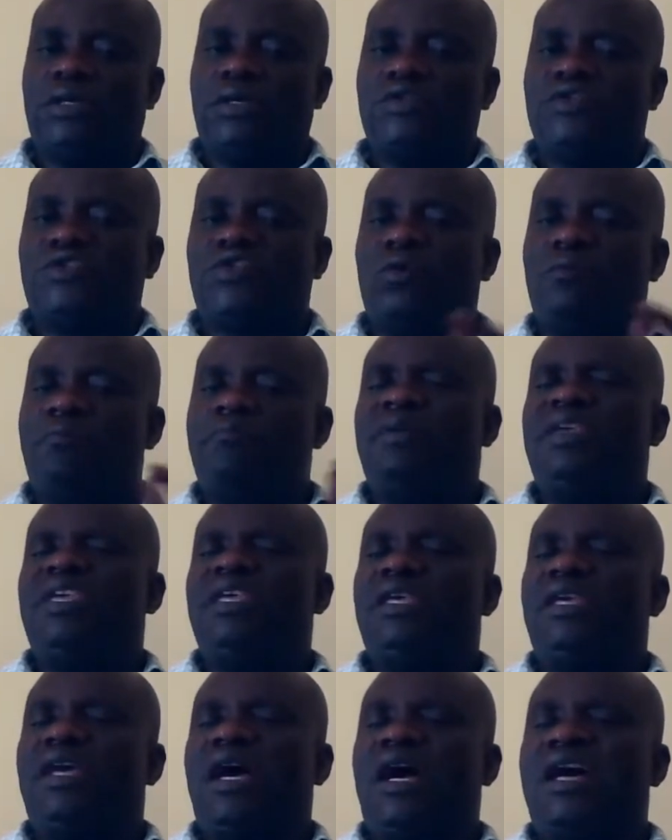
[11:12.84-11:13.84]
So
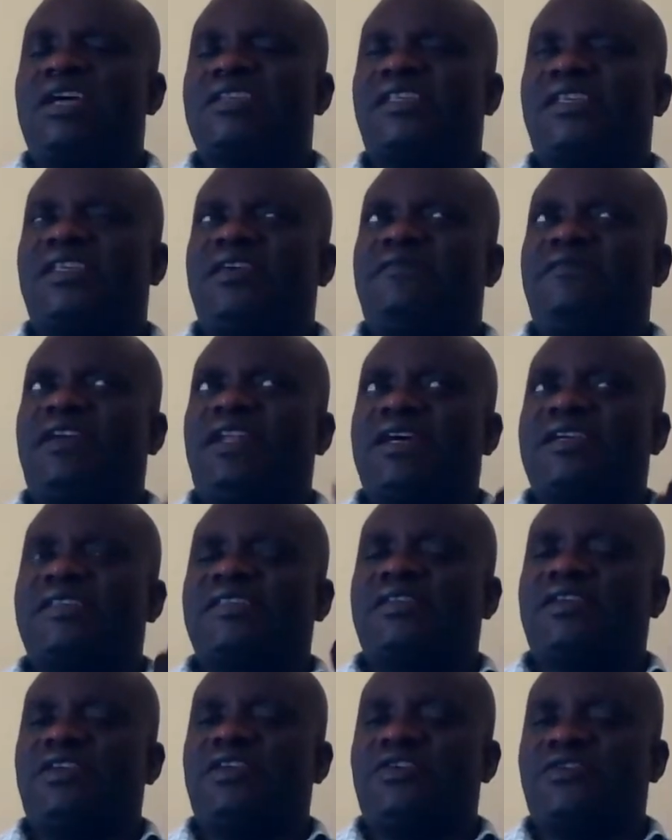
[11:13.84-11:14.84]
B has given
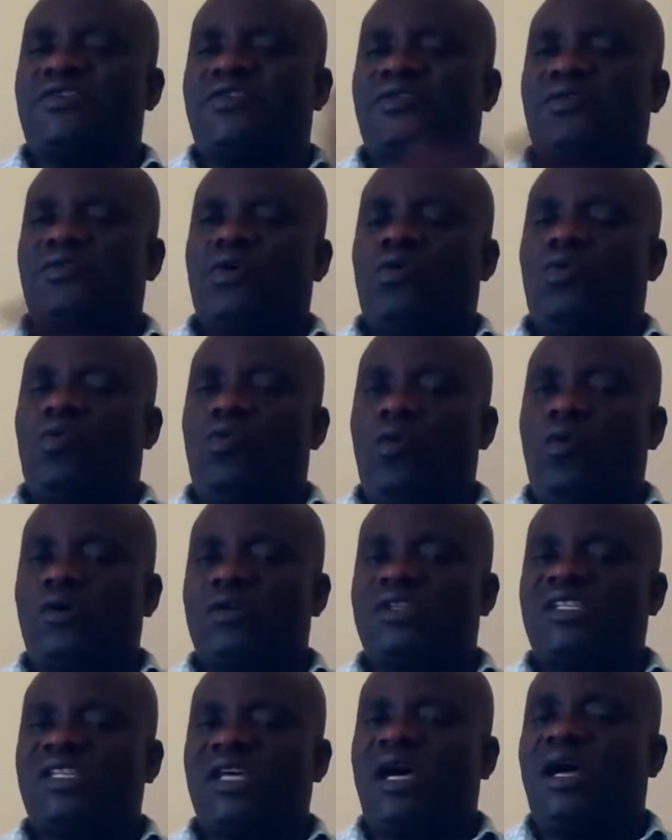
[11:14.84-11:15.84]
us is.
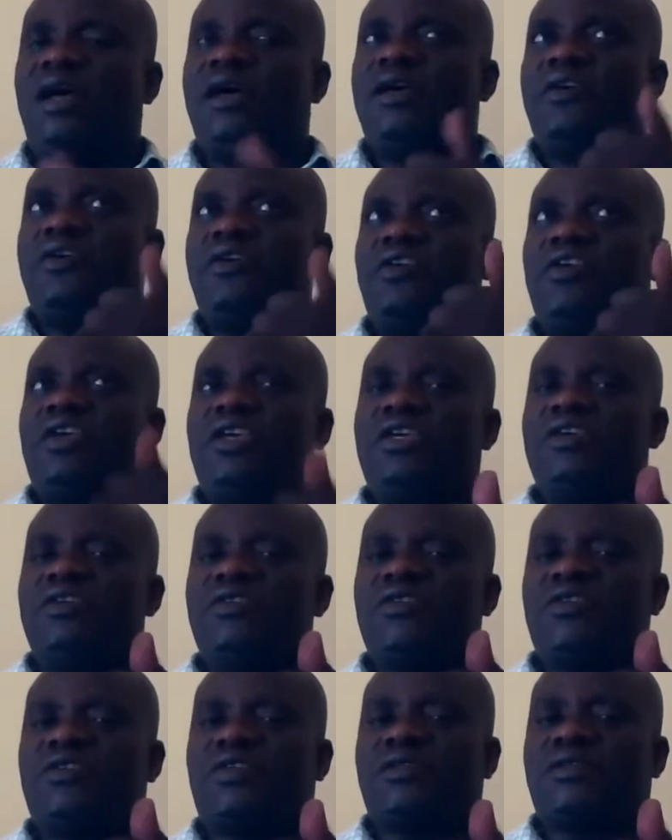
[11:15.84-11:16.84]
Water
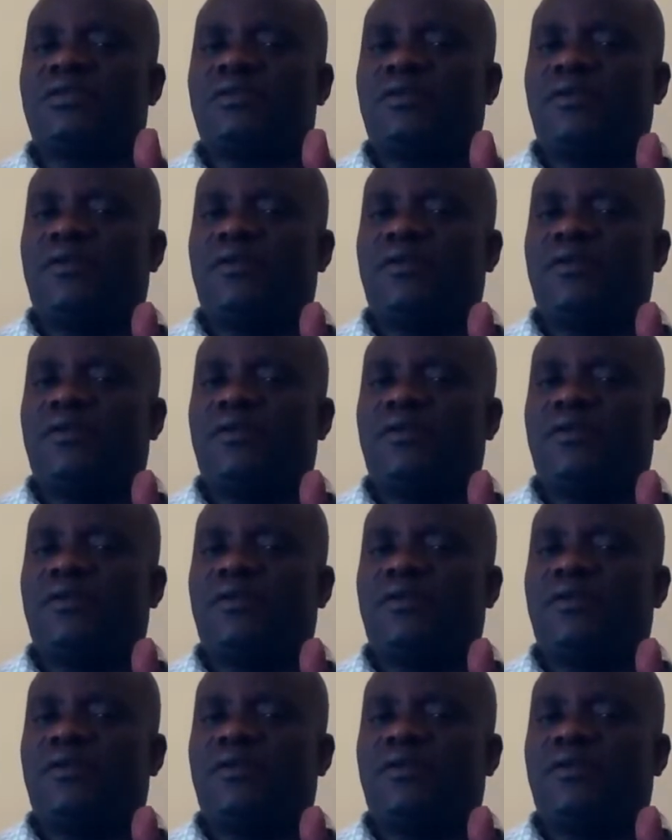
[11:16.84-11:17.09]
is